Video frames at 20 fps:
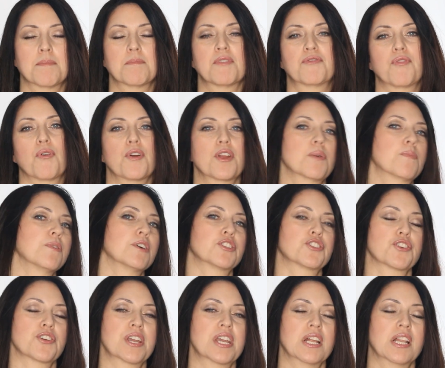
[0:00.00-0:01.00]
before you put
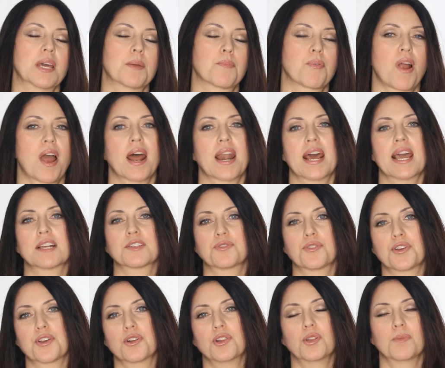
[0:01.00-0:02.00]
your healing products or
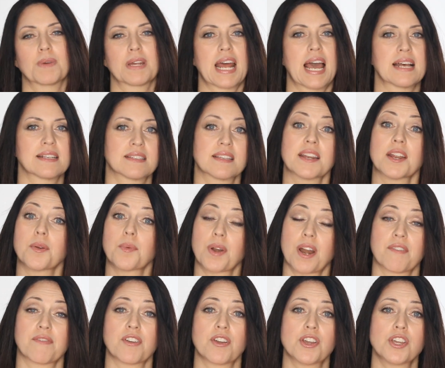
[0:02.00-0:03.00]
your Luminosity or
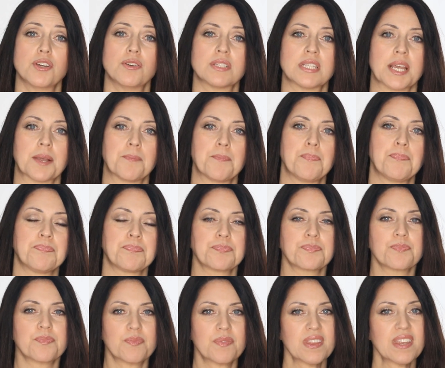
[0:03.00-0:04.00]
whatever you're using.
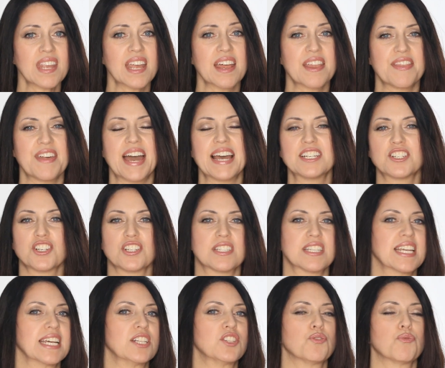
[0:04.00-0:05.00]
That just
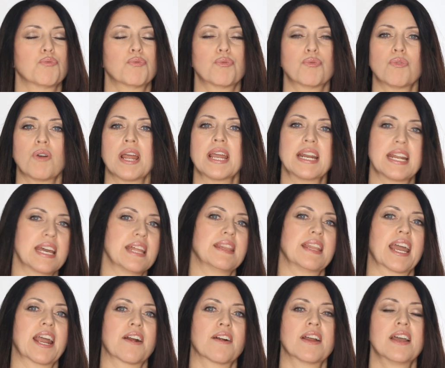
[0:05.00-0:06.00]
gets right in
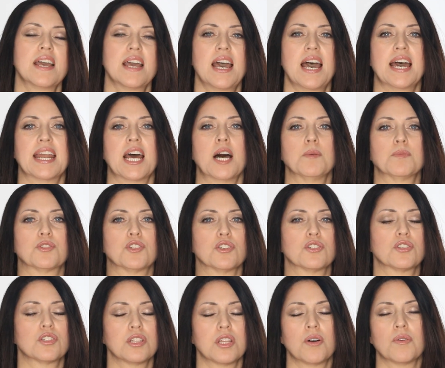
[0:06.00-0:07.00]
there and helps to
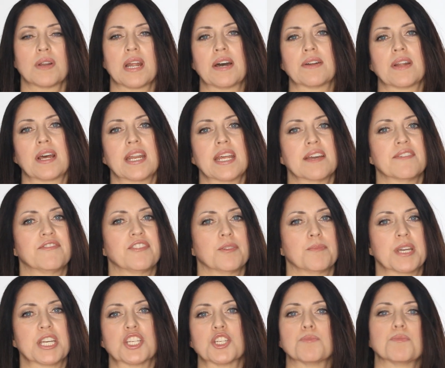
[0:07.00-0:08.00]
slow down any
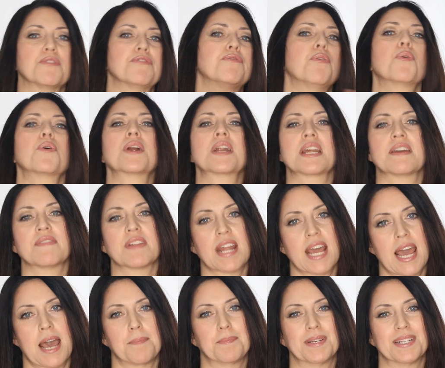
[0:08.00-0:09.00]
inflammation before it even
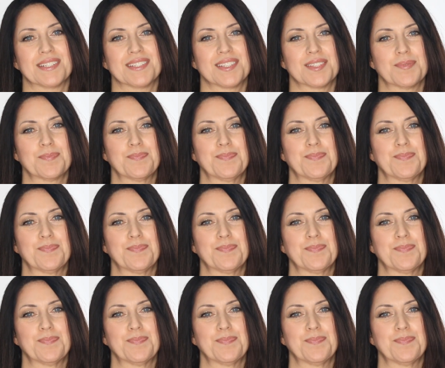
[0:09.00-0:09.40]
happens.